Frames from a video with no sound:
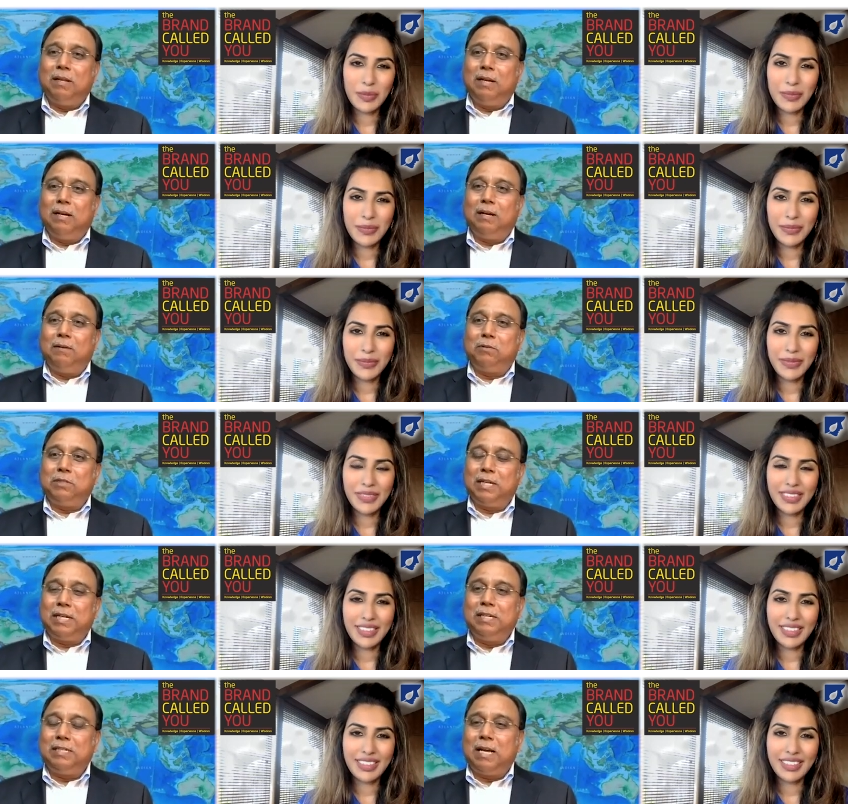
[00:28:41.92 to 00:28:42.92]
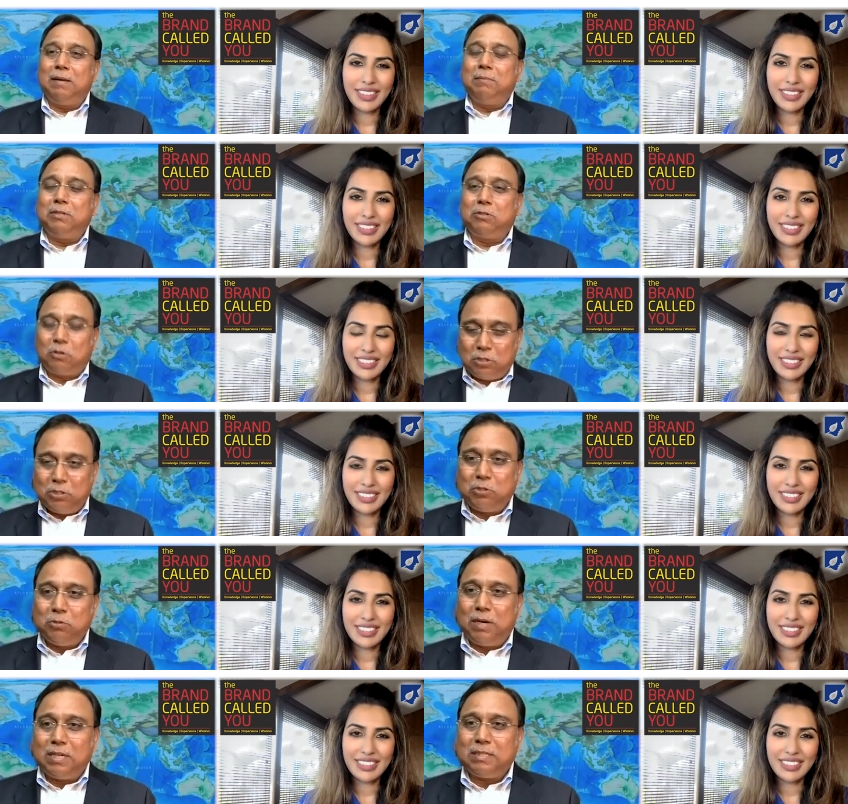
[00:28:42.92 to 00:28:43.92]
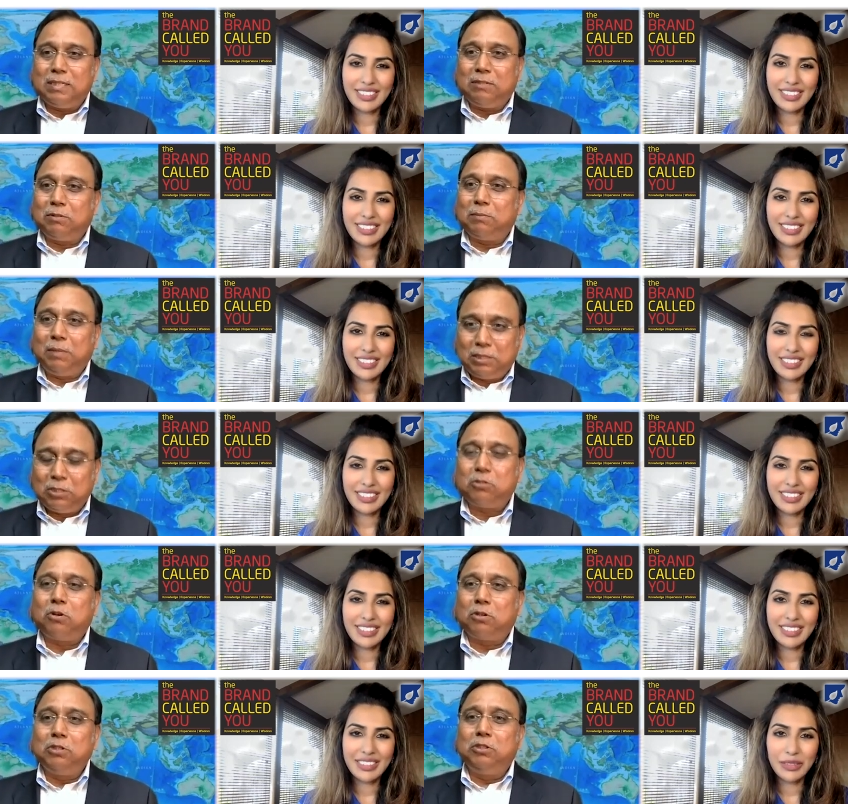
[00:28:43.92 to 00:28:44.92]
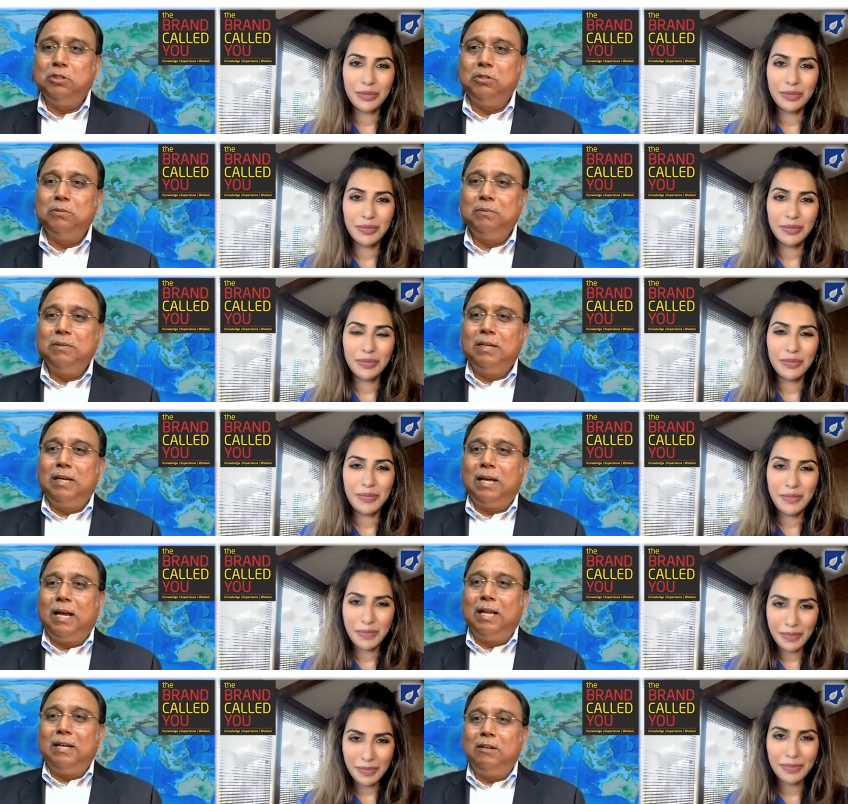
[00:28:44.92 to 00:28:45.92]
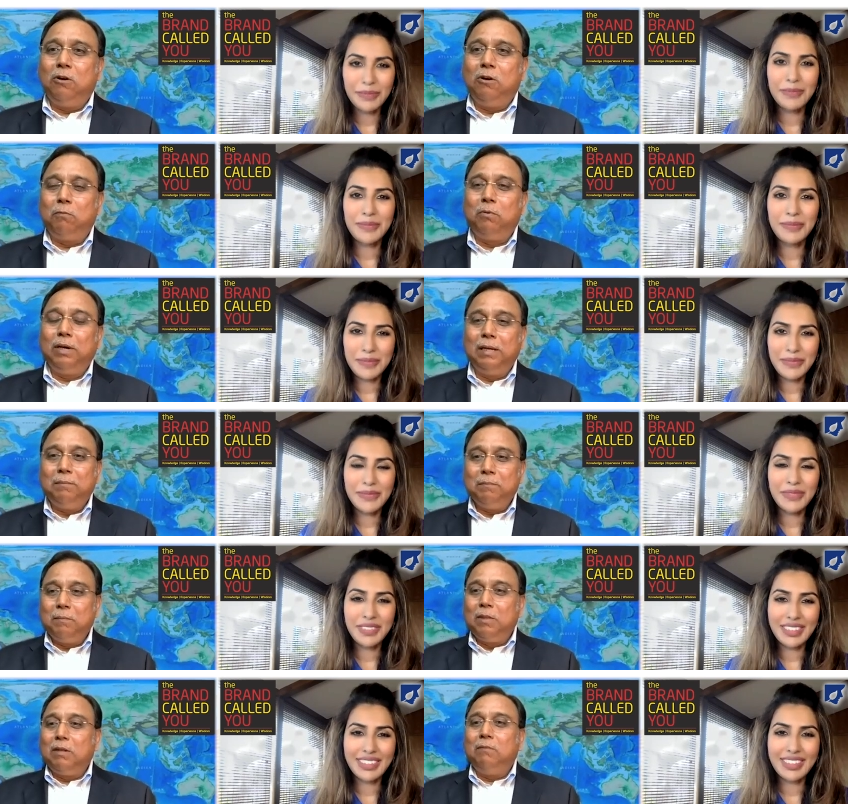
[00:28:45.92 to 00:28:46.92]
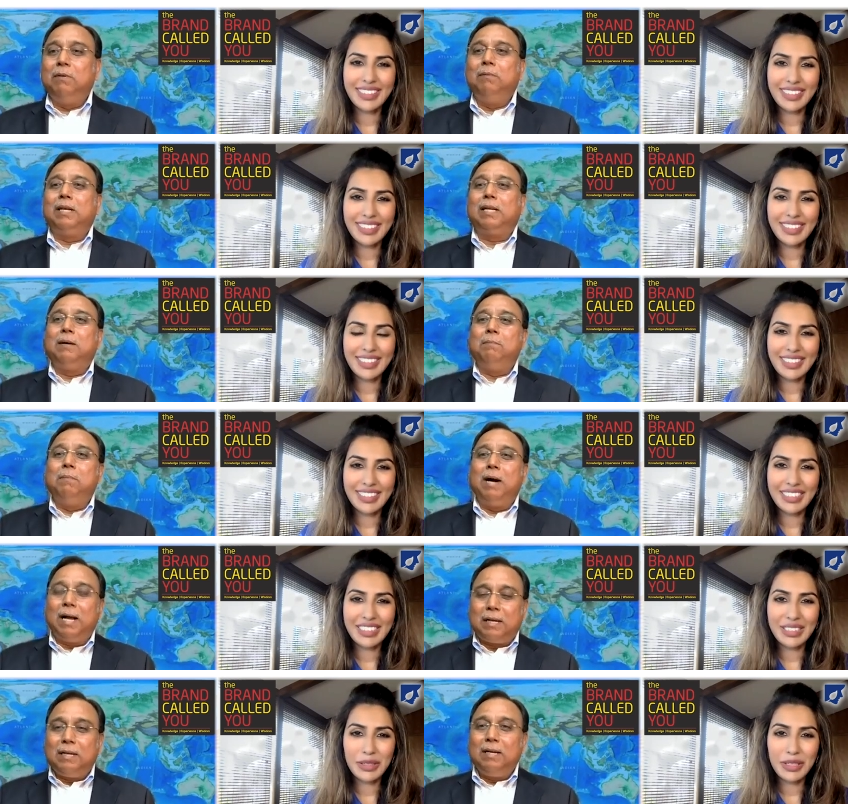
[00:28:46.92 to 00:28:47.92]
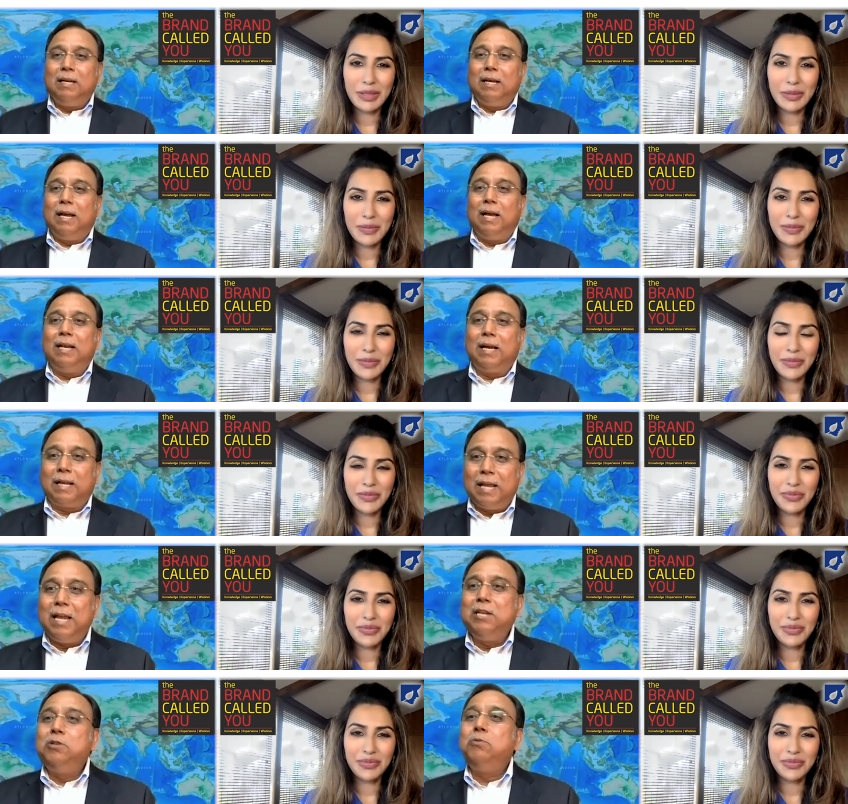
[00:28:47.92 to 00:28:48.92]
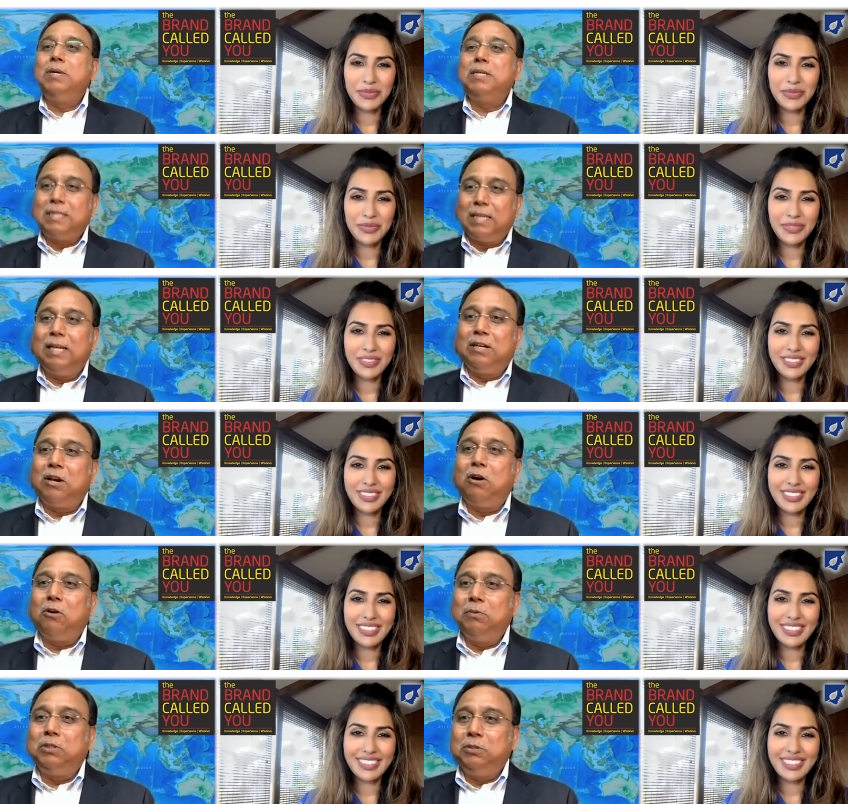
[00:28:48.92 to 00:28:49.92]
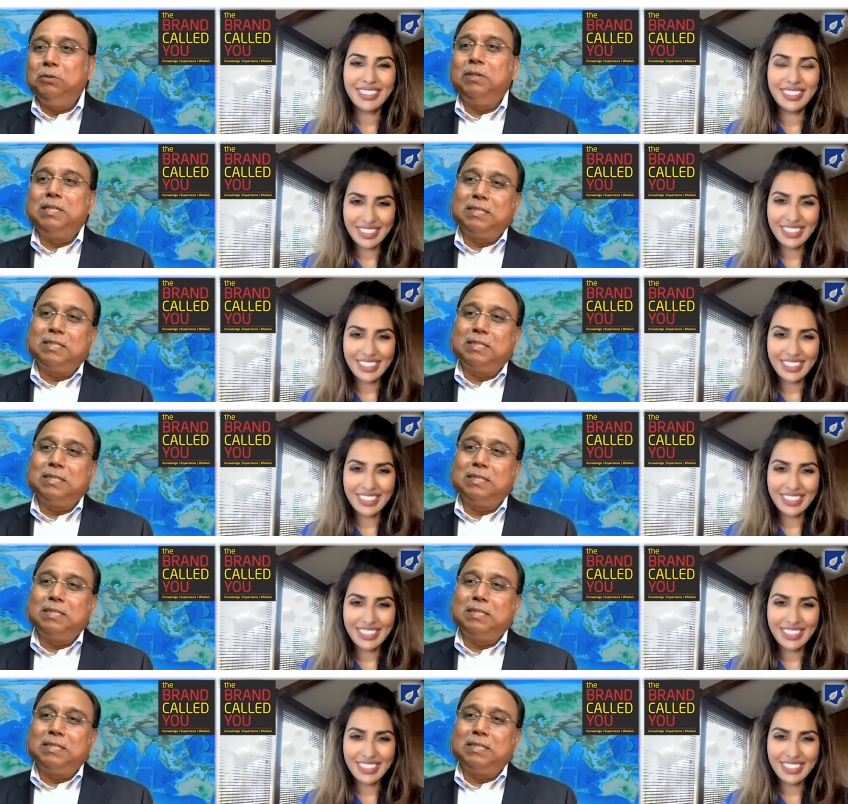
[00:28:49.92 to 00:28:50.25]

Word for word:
Speaker 1: for taking time and talking to us. It was a pleasure talking to you, and hopefully we will come back and again do a second round with you at